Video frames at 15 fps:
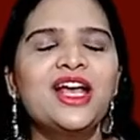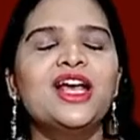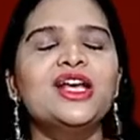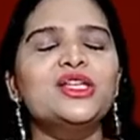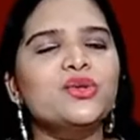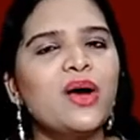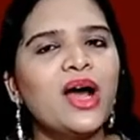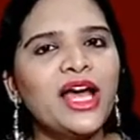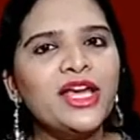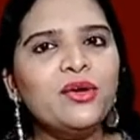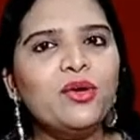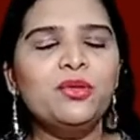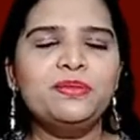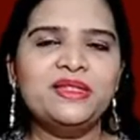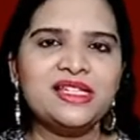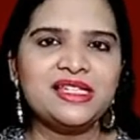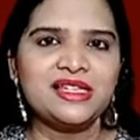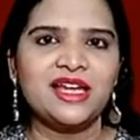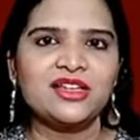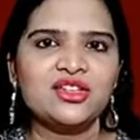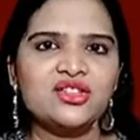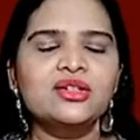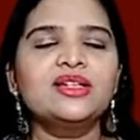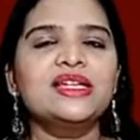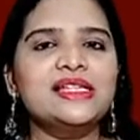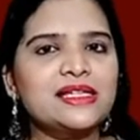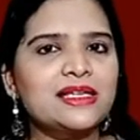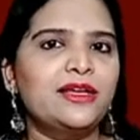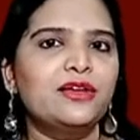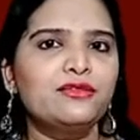So I hope this lecture is
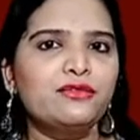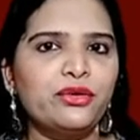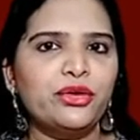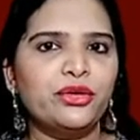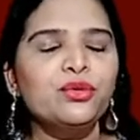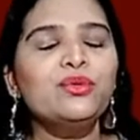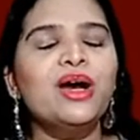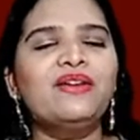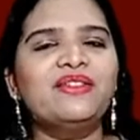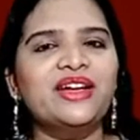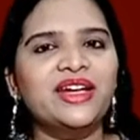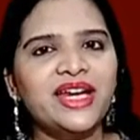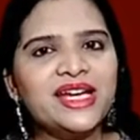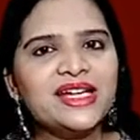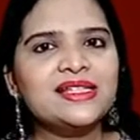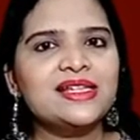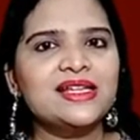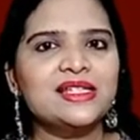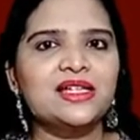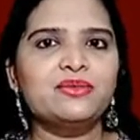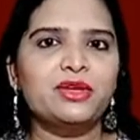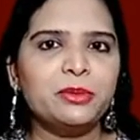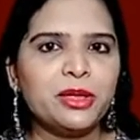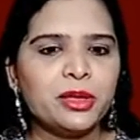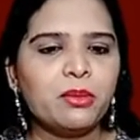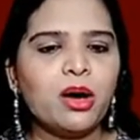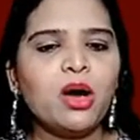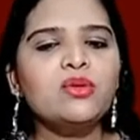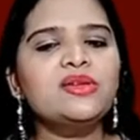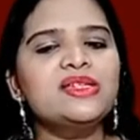clear for you. Our next lesson will be
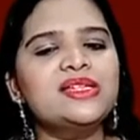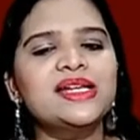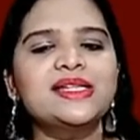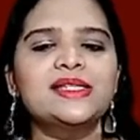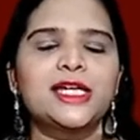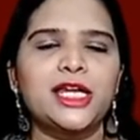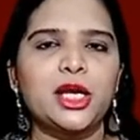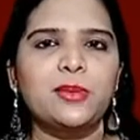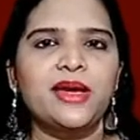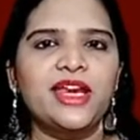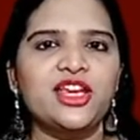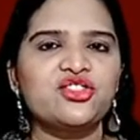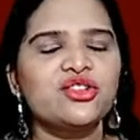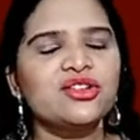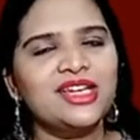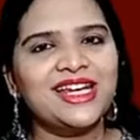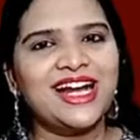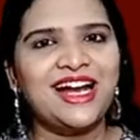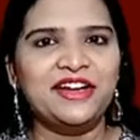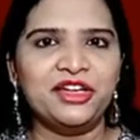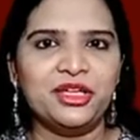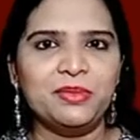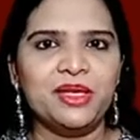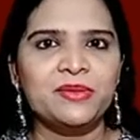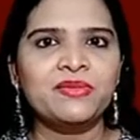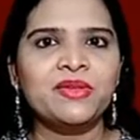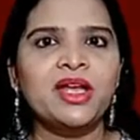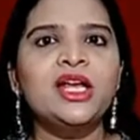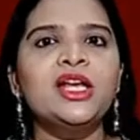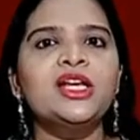about sex determination in honeybee.
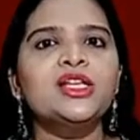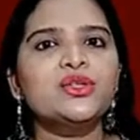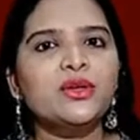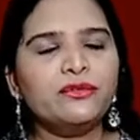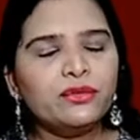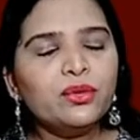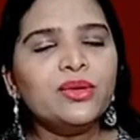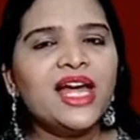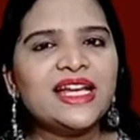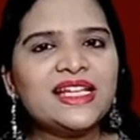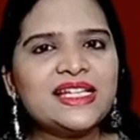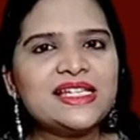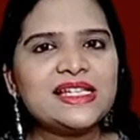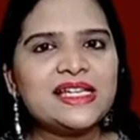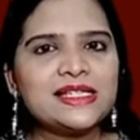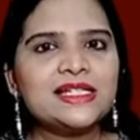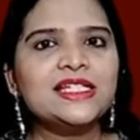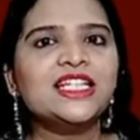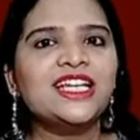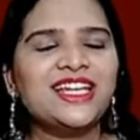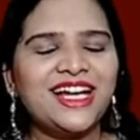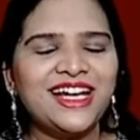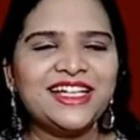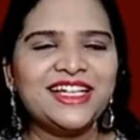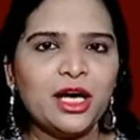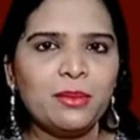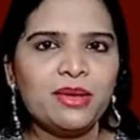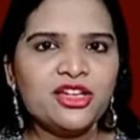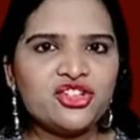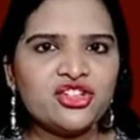So if you like this lesson, like,
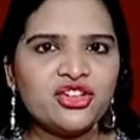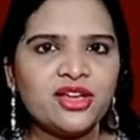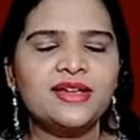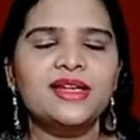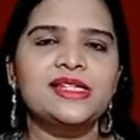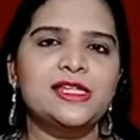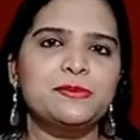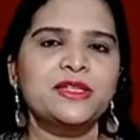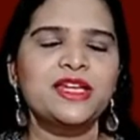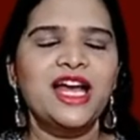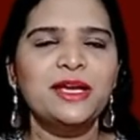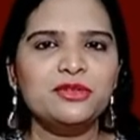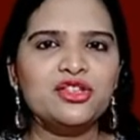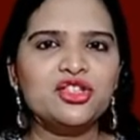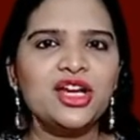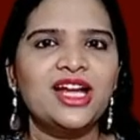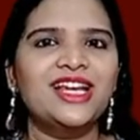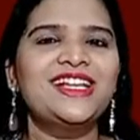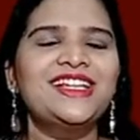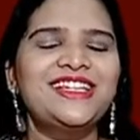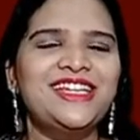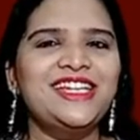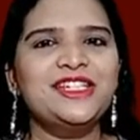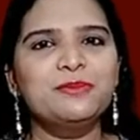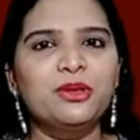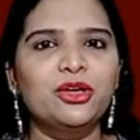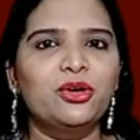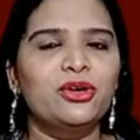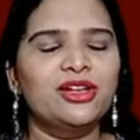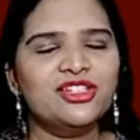comment, share and subscribe to our channel, NEET
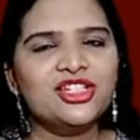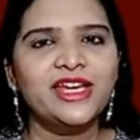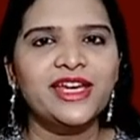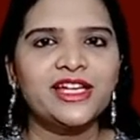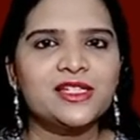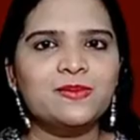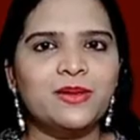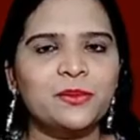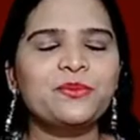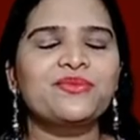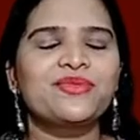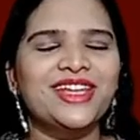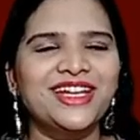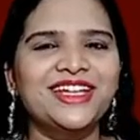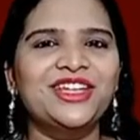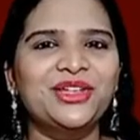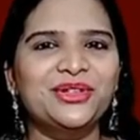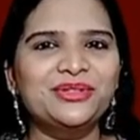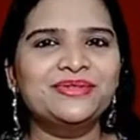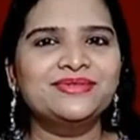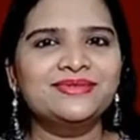Biology Expert. Thank you.